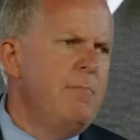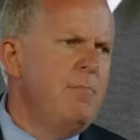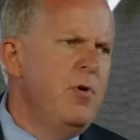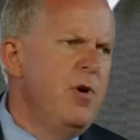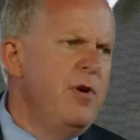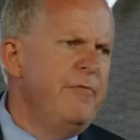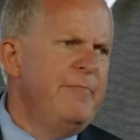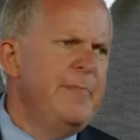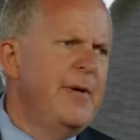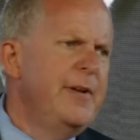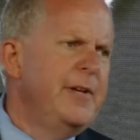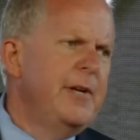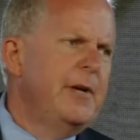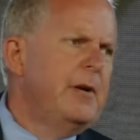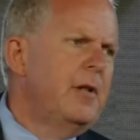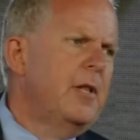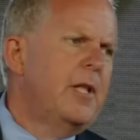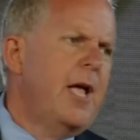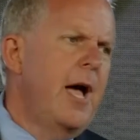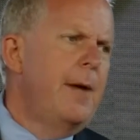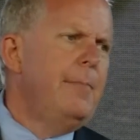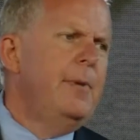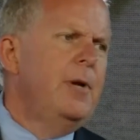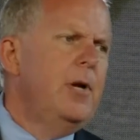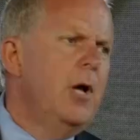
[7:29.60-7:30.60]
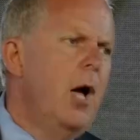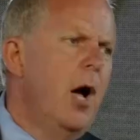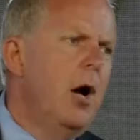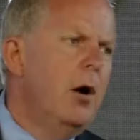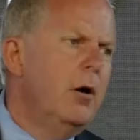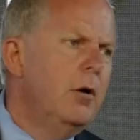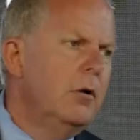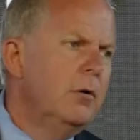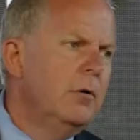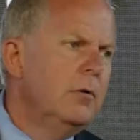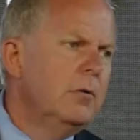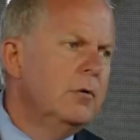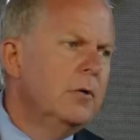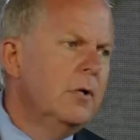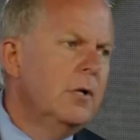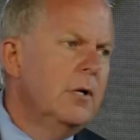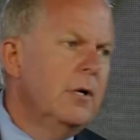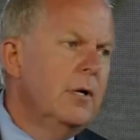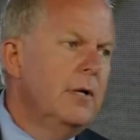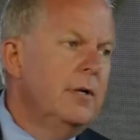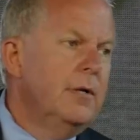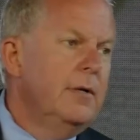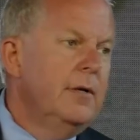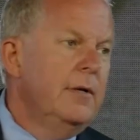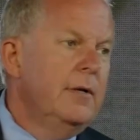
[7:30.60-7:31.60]
movement, it'll come and go.
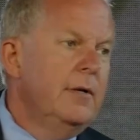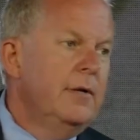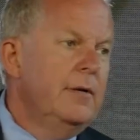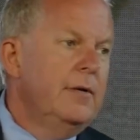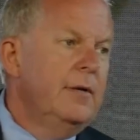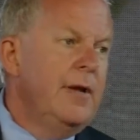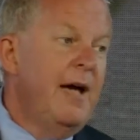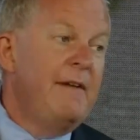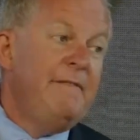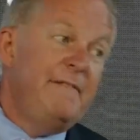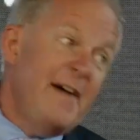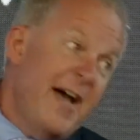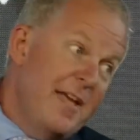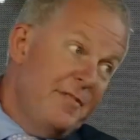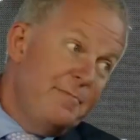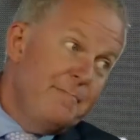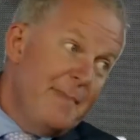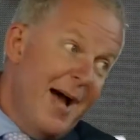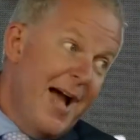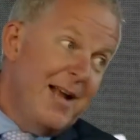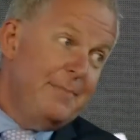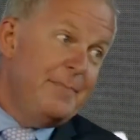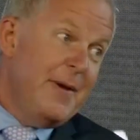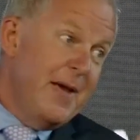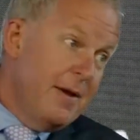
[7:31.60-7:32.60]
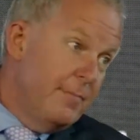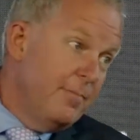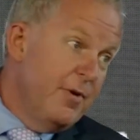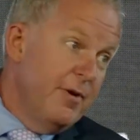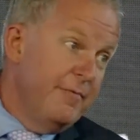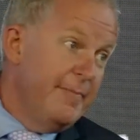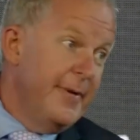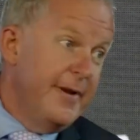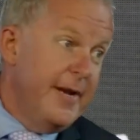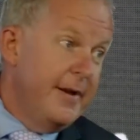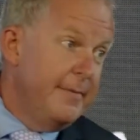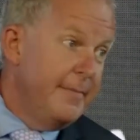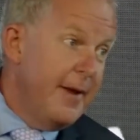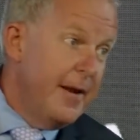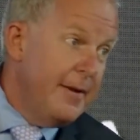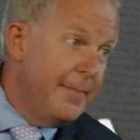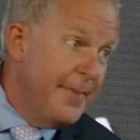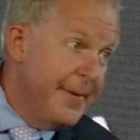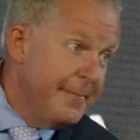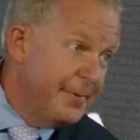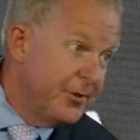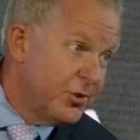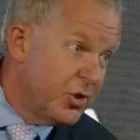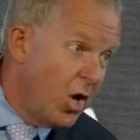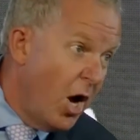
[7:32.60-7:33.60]
Now, faith might be a movement in many
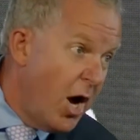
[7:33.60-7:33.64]
people's